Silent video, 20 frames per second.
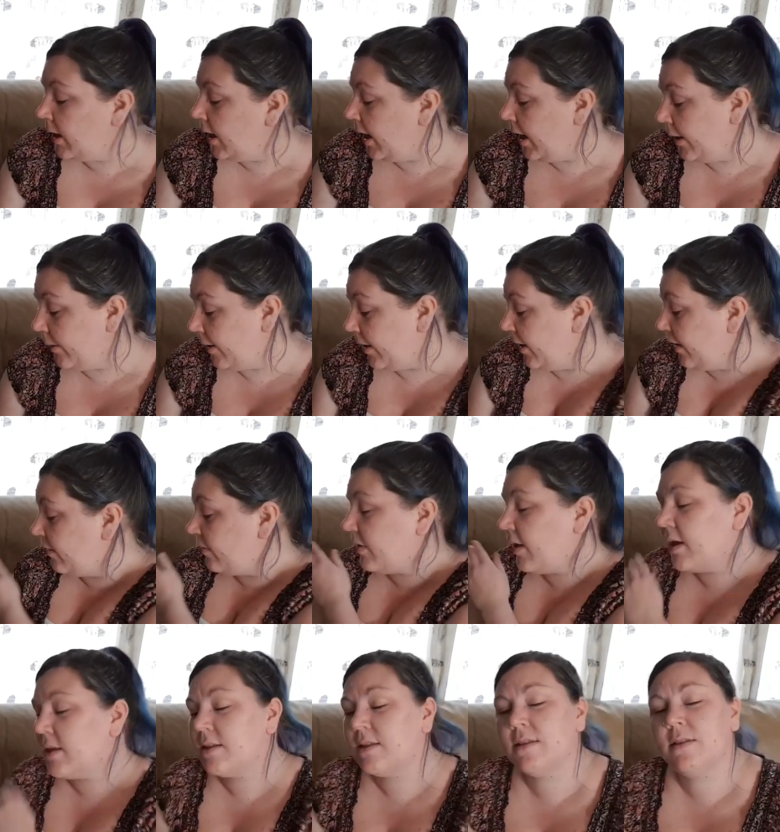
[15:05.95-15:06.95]
Anyway, if
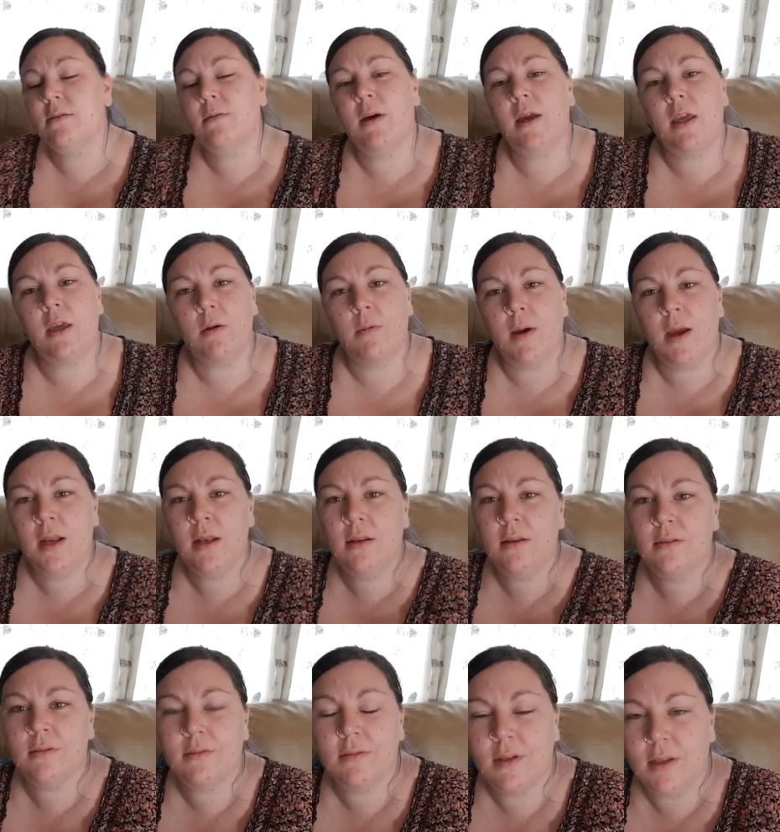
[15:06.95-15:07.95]
that's the way you went,
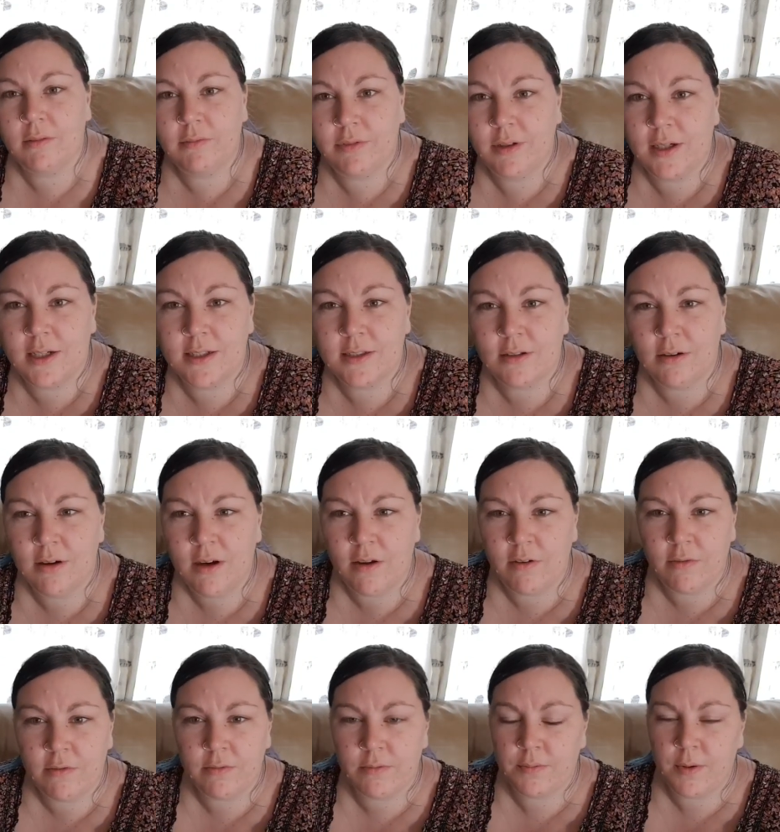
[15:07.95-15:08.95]
I'm really sorry
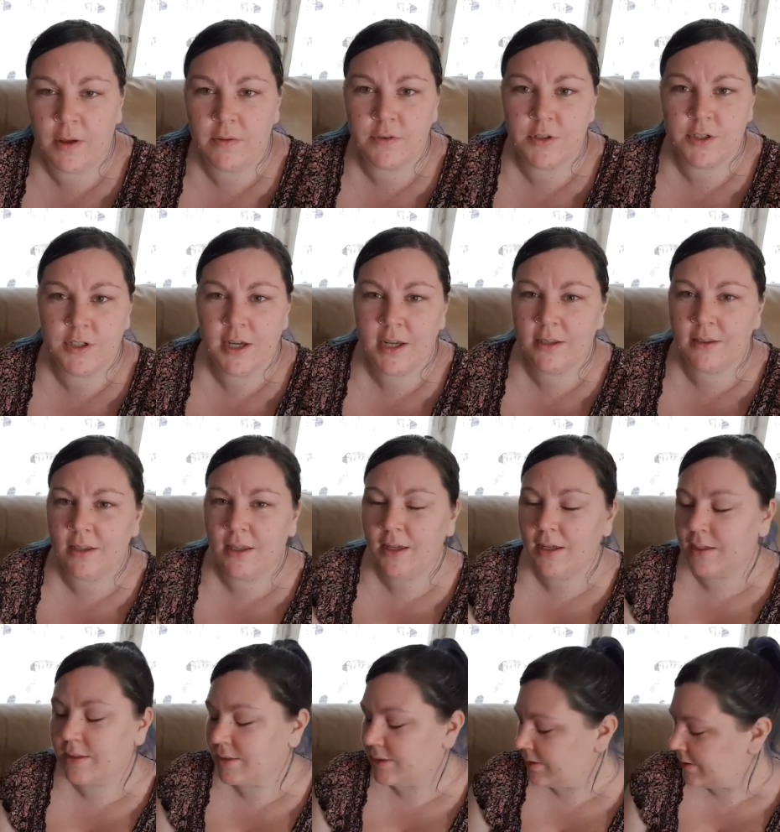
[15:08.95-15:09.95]
I've overshared there.
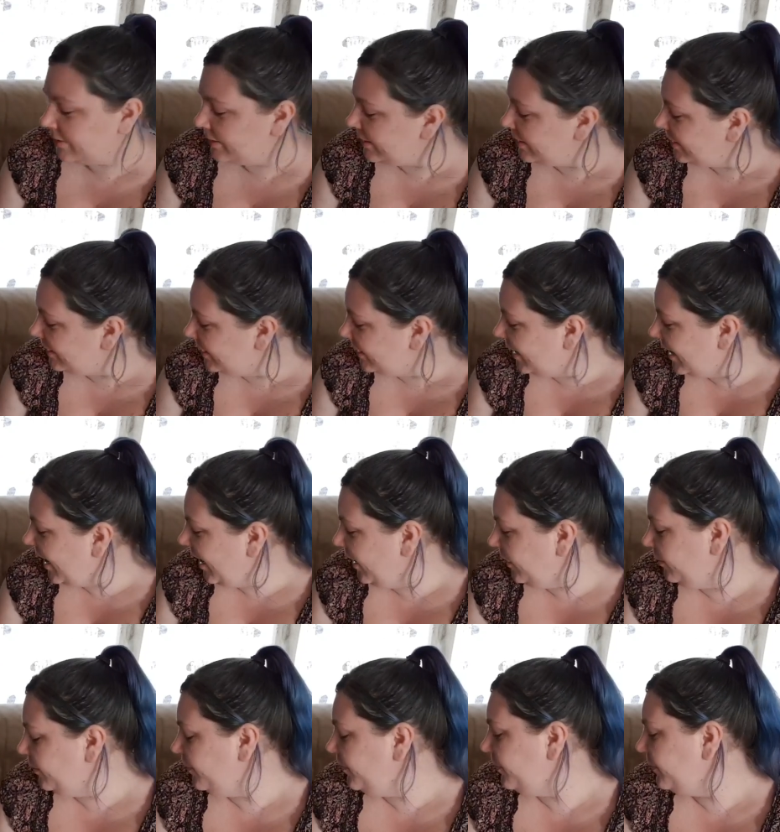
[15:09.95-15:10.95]

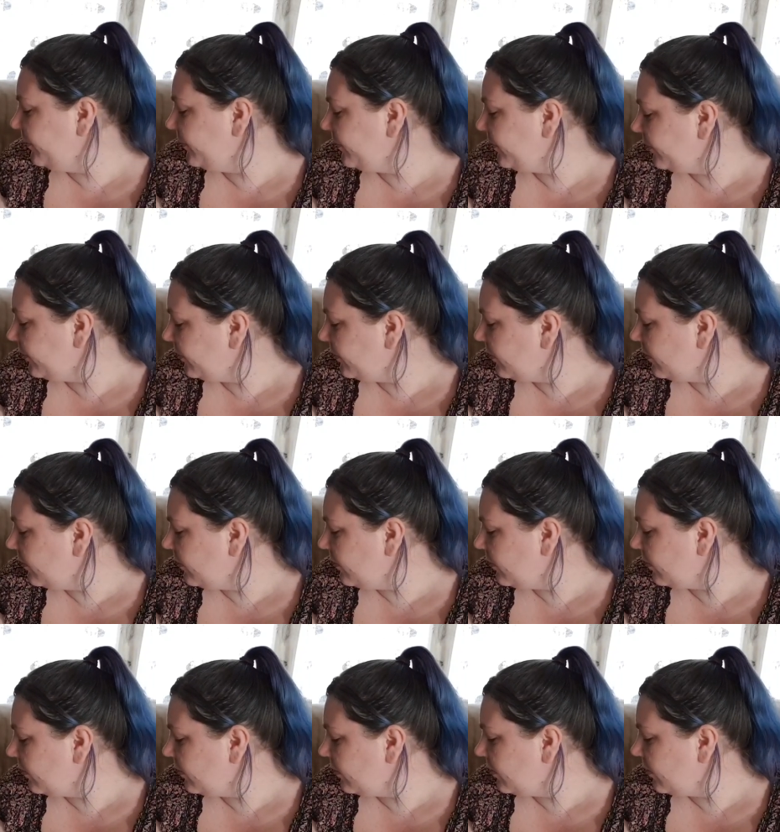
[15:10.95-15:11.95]
Um,
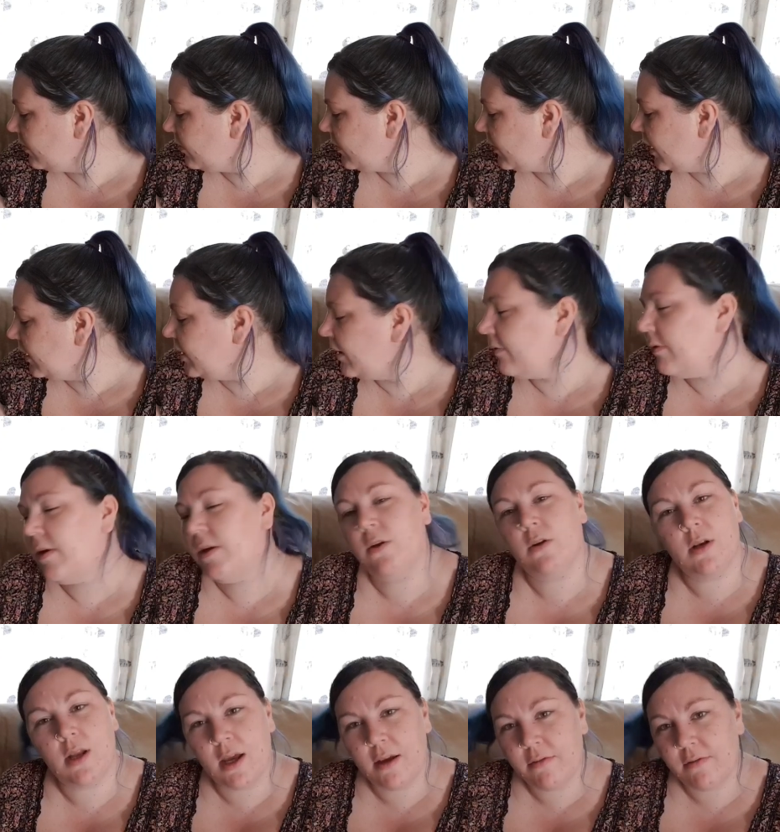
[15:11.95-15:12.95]
they're in
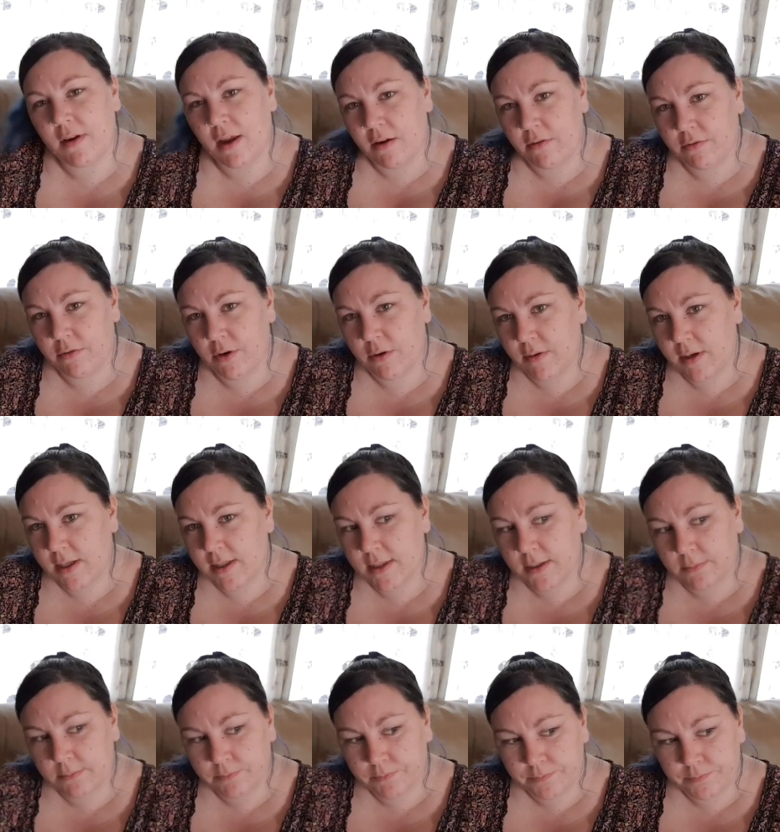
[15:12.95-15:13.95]
your life now for a
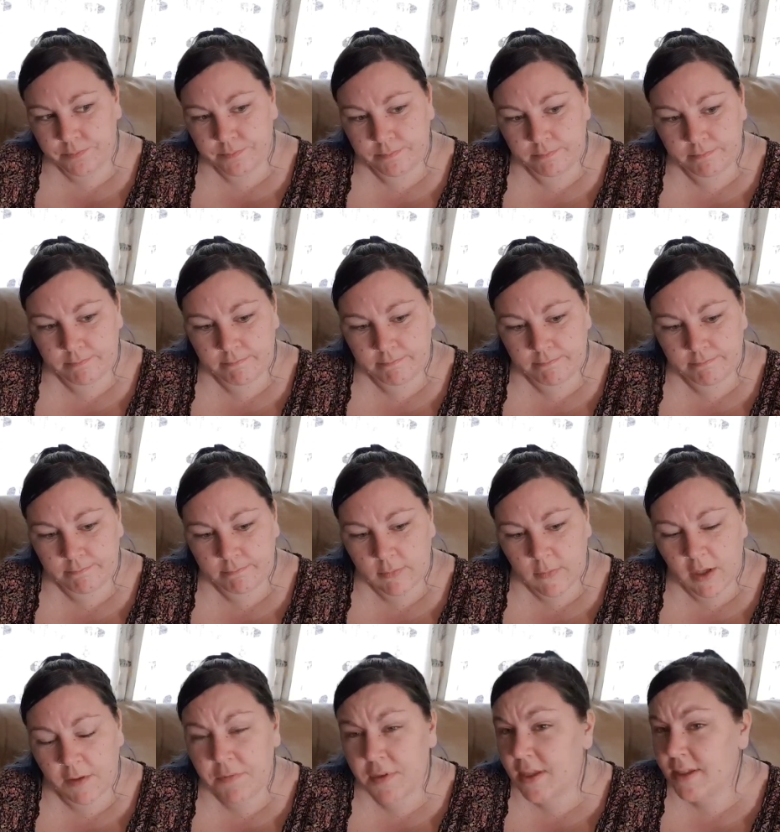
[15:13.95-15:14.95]
reason.
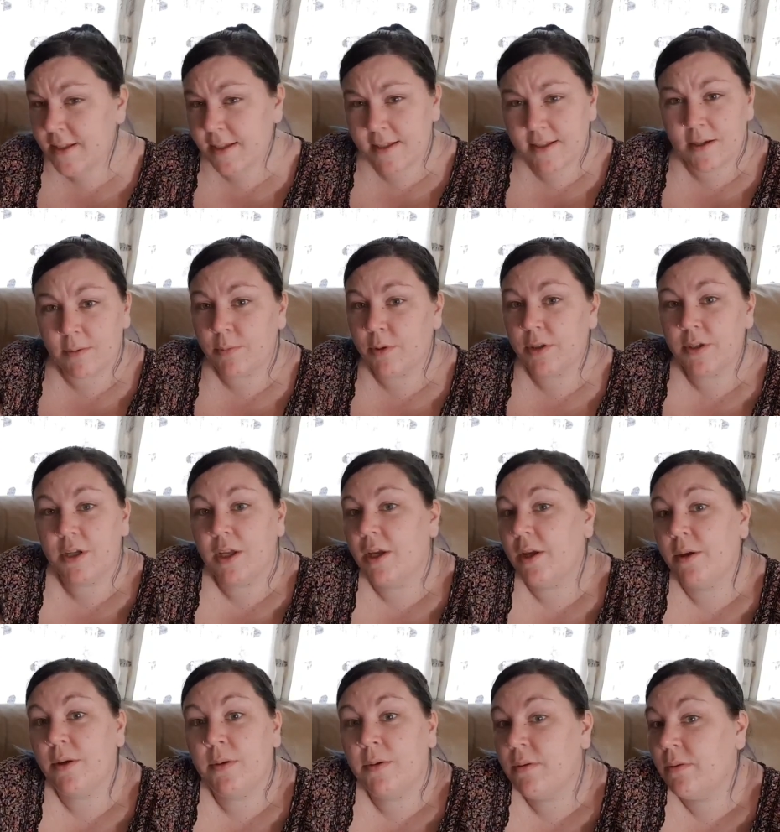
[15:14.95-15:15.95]
If this is someone
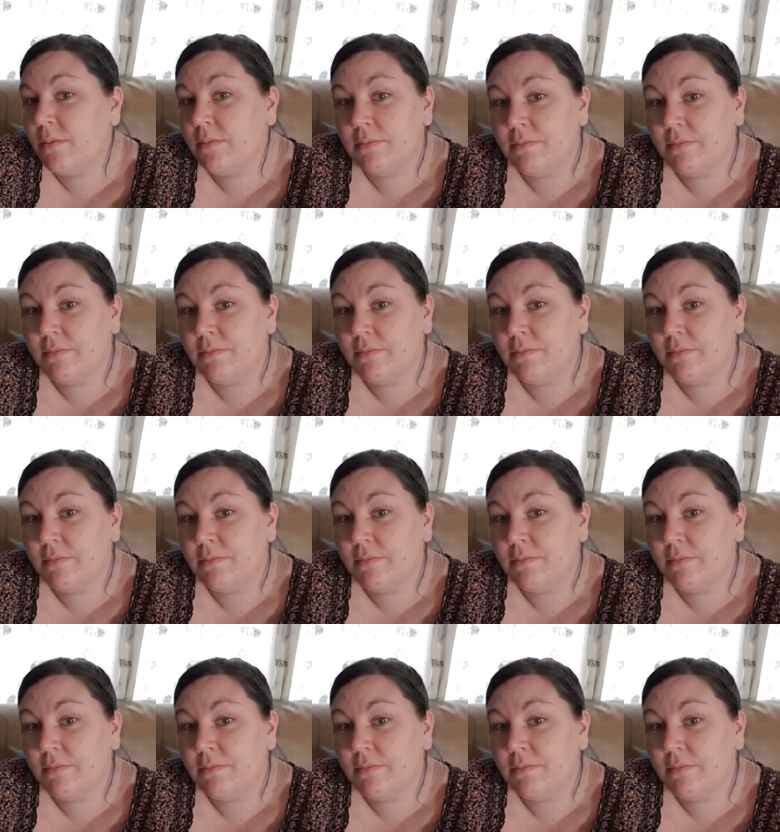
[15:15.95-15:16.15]
new,